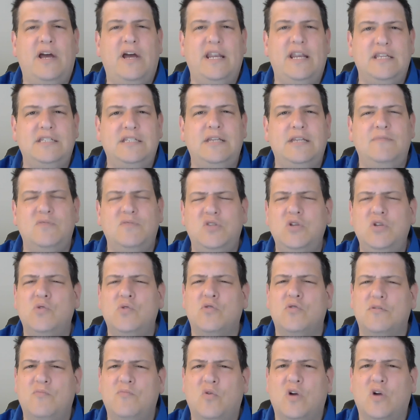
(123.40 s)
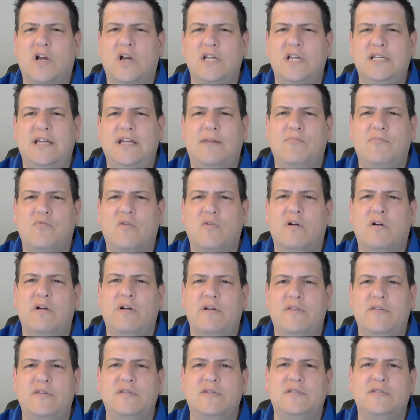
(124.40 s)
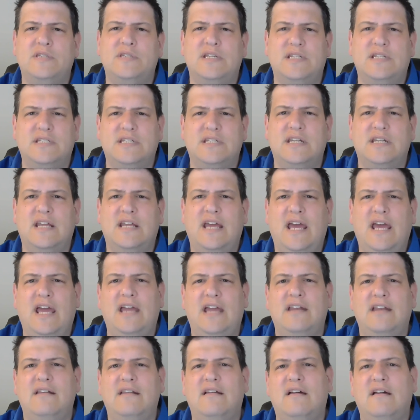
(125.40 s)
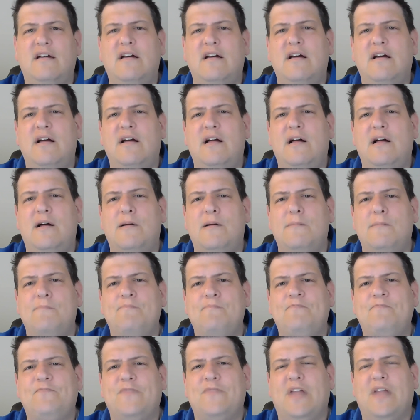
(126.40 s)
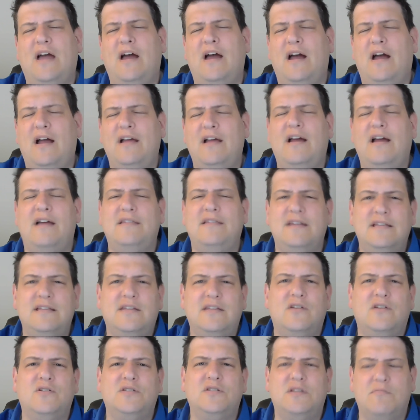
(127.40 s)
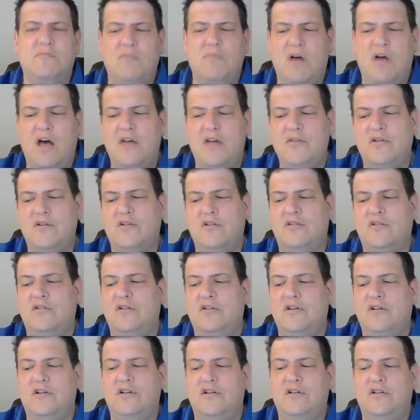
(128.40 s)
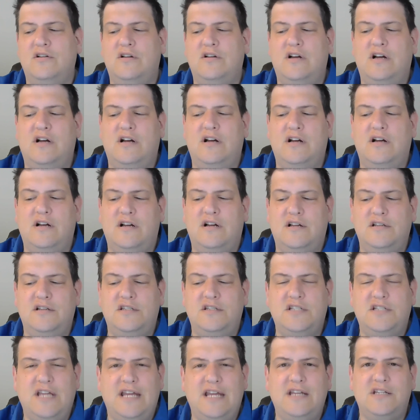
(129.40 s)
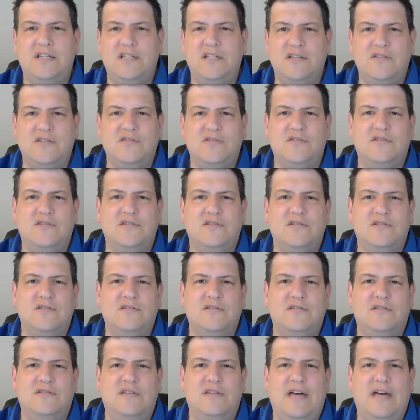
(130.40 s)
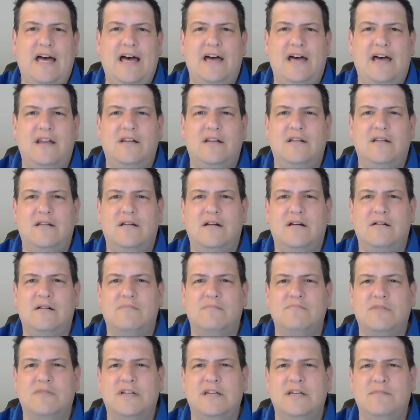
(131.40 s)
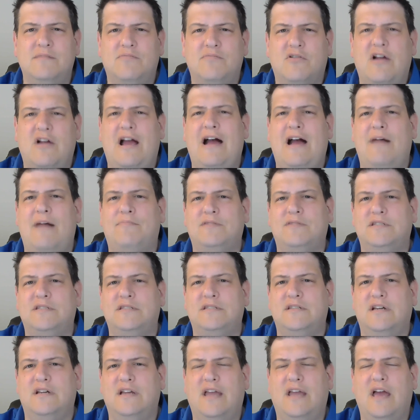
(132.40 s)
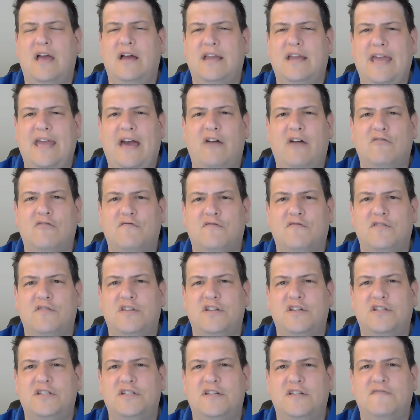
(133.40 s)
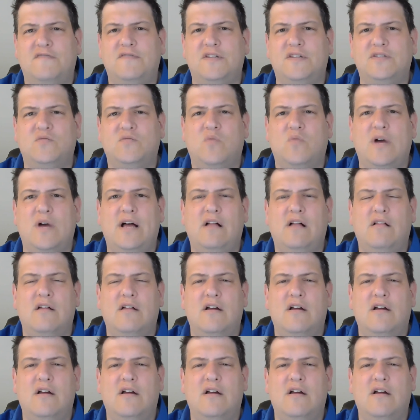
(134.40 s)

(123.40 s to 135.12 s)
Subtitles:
it seems newer and more contemporary than Citizen Kane. I think there are some other changes that can perhaps account for this shift as well.